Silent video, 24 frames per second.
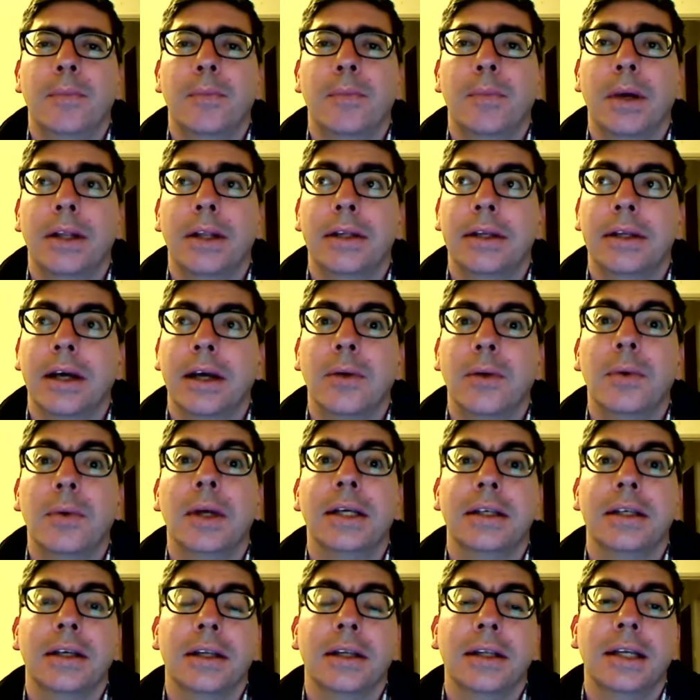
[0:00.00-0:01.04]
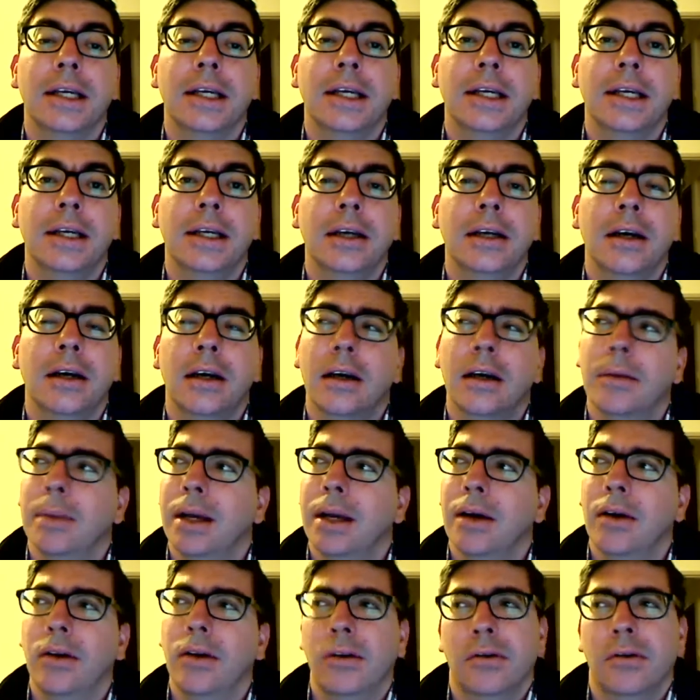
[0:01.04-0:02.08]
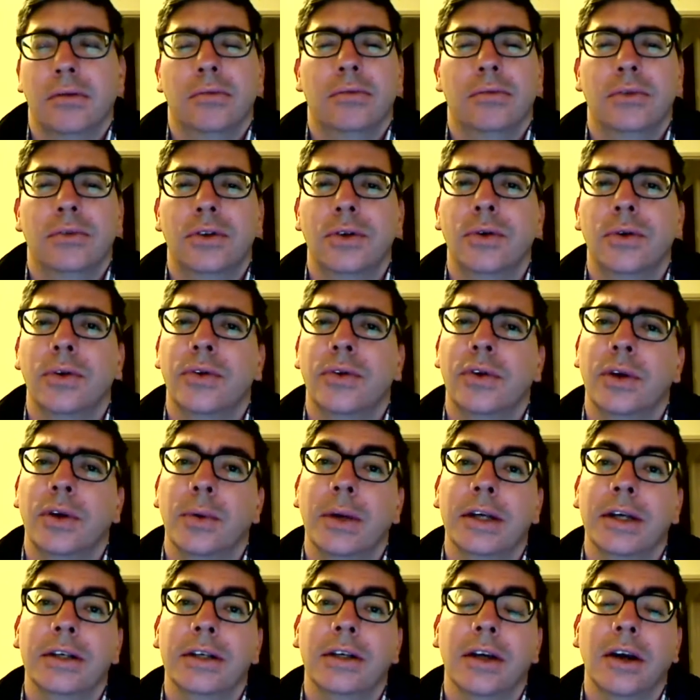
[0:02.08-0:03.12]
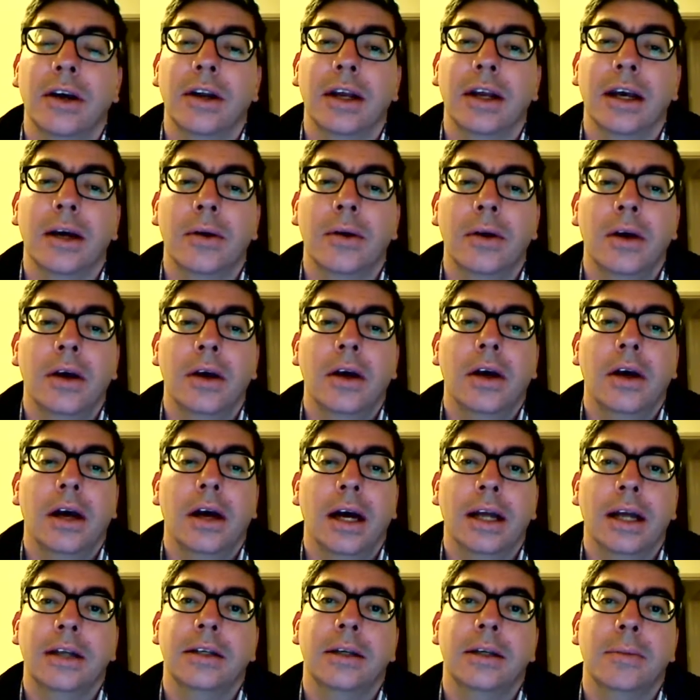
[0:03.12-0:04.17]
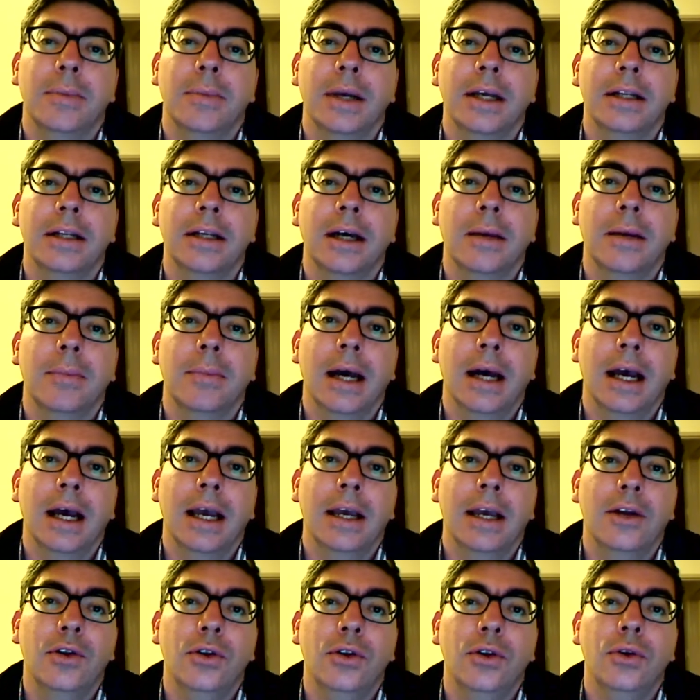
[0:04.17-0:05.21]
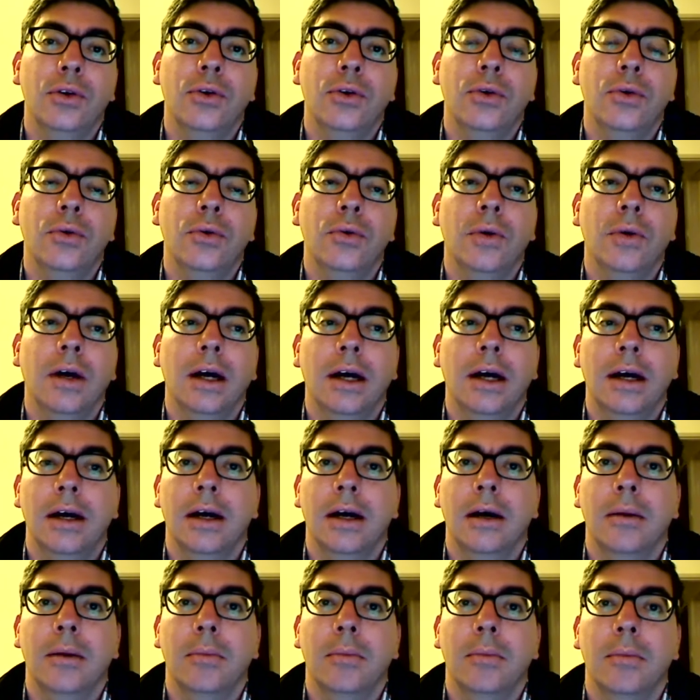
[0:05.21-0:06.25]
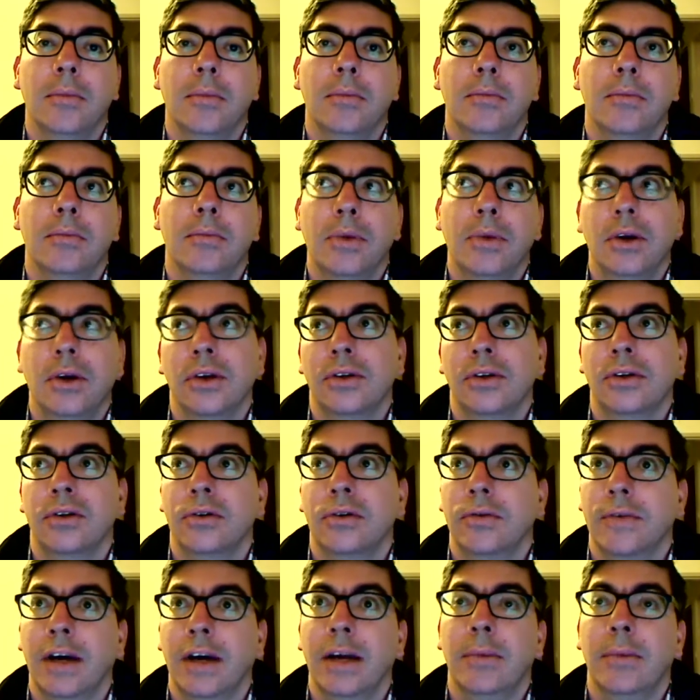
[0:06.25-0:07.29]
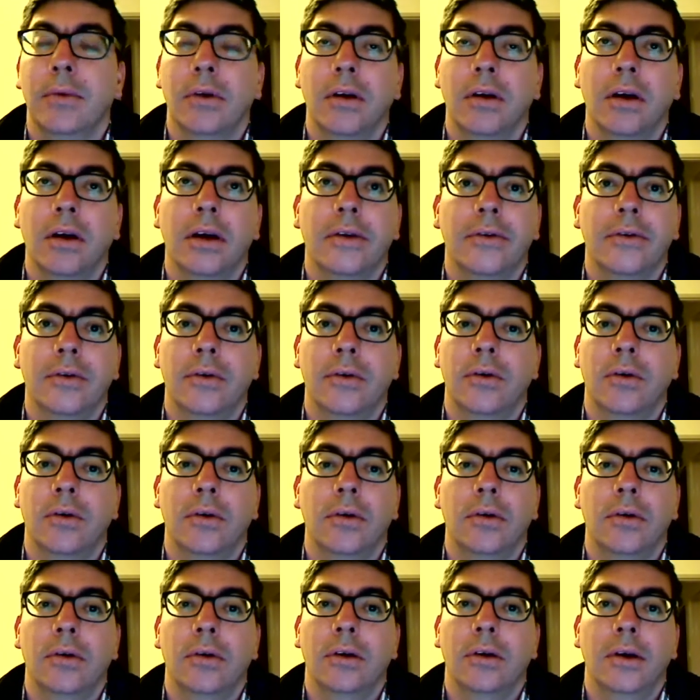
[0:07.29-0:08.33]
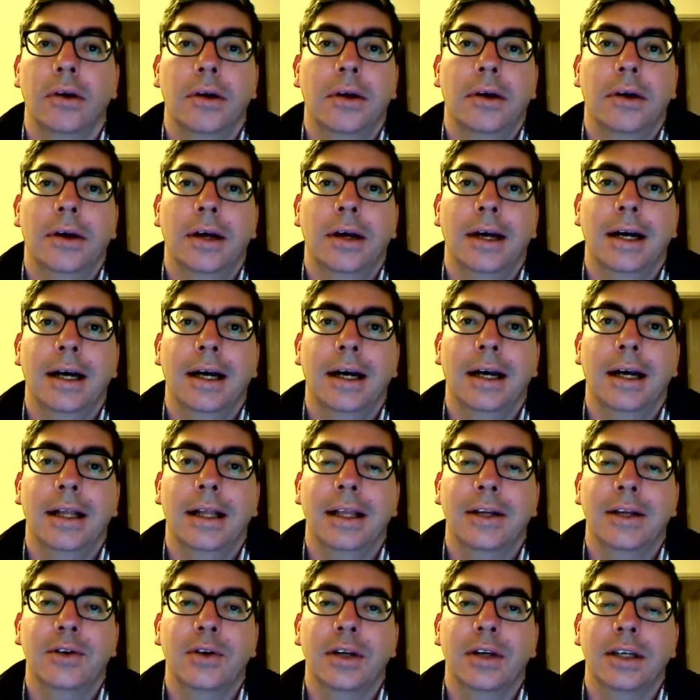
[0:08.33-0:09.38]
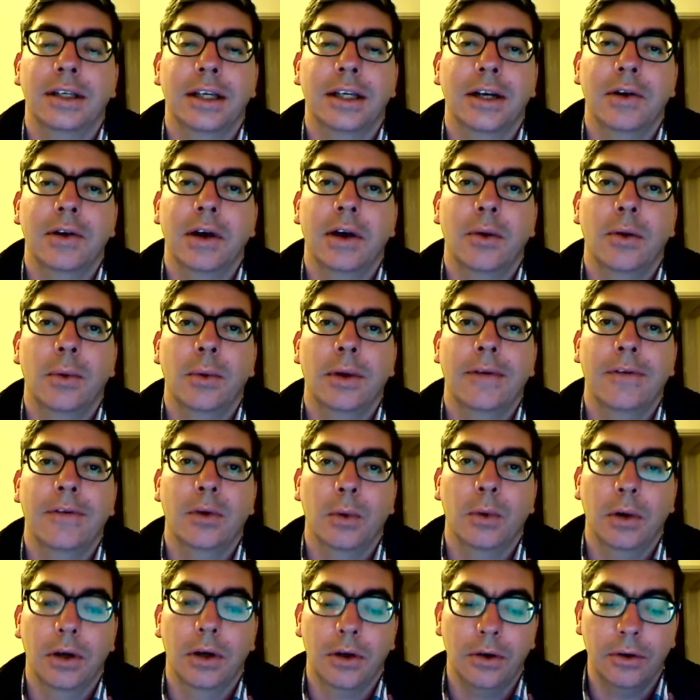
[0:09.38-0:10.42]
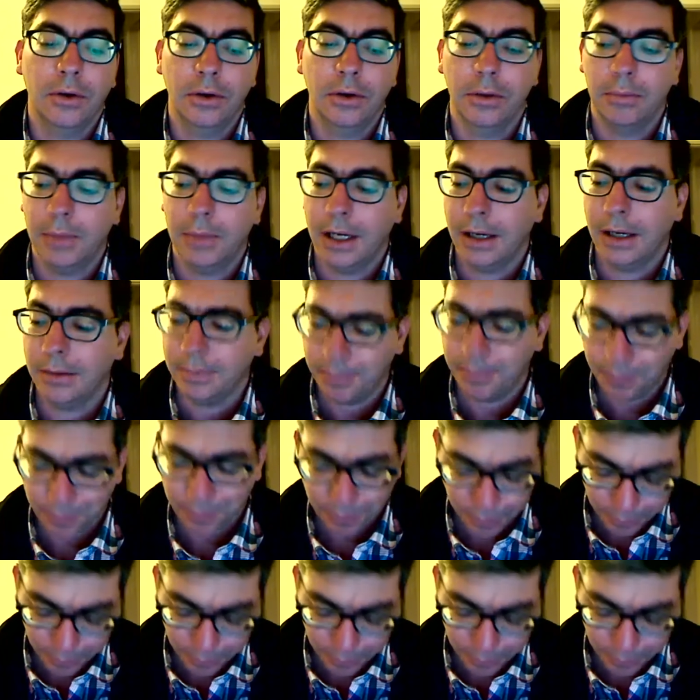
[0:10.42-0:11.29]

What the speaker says: But recently, about 2 or 3 weeks ago now, I actually picked up a new personal vaporizer or electronic cigarette or whatever you want to call them now.